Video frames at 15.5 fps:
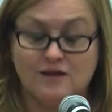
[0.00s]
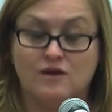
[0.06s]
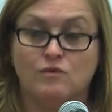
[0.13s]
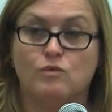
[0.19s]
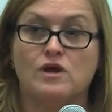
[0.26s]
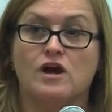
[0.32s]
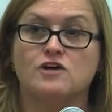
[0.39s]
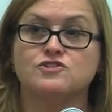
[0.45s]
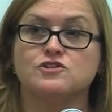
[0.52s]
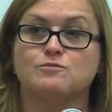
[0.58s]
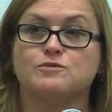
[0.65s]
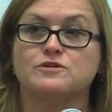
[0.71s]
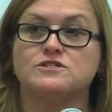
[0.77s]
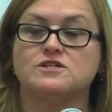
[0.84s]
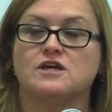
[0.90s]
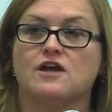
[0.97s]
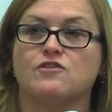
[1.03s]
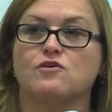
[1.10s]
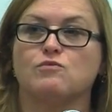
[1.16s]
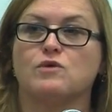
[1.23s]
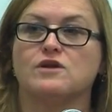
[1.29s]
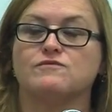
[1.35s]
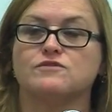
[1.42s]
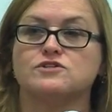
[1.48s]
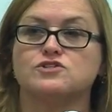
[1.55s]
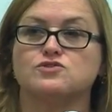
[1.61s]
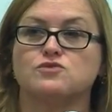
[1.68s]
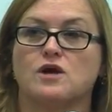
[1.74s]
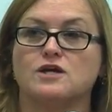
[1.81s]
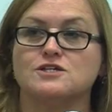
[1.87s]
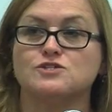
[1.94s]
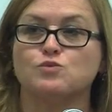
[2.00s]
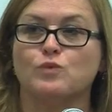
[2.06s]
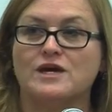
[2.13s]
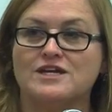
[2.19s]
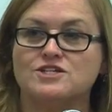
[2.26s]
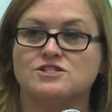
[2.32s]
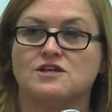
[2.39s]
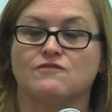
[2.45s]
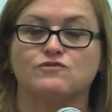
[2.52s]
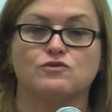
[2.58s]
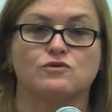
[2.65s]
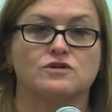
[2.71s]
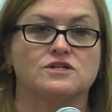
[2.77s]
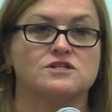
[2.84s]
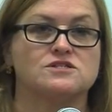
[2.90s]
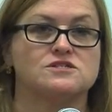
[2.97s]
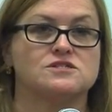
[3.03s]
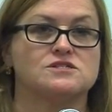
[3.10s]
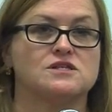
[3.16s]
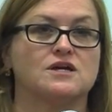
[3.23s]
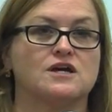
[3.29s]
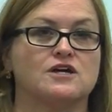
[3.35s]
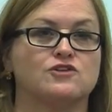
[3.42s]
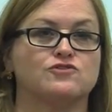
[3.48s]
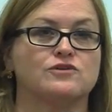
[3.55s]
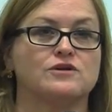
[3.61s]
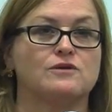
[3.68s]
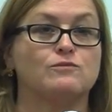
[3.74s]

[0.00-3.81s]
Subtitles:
We also put together one of the strongest wage theft ordinances in the country.